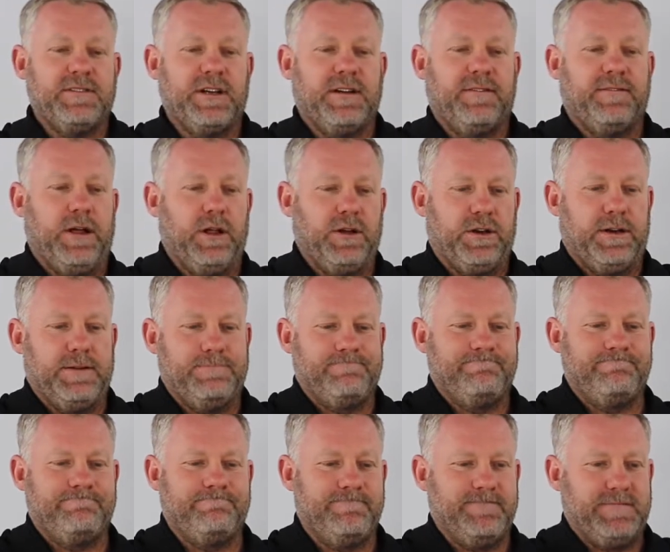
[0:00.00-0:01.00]
We've got a
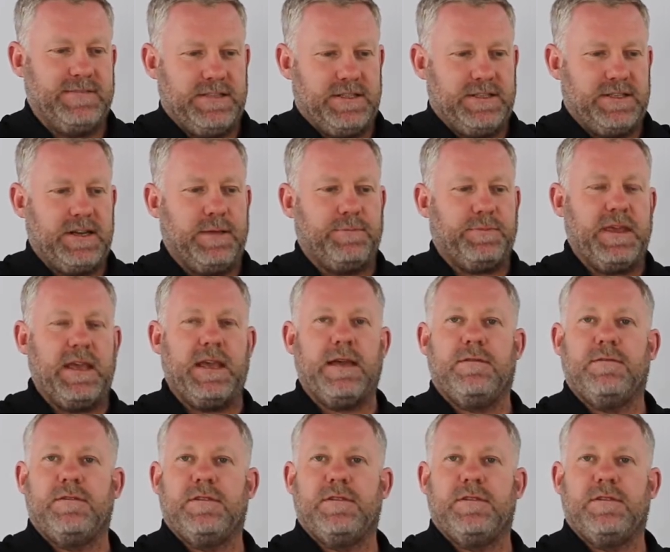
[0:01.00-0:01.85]
velcro strap there.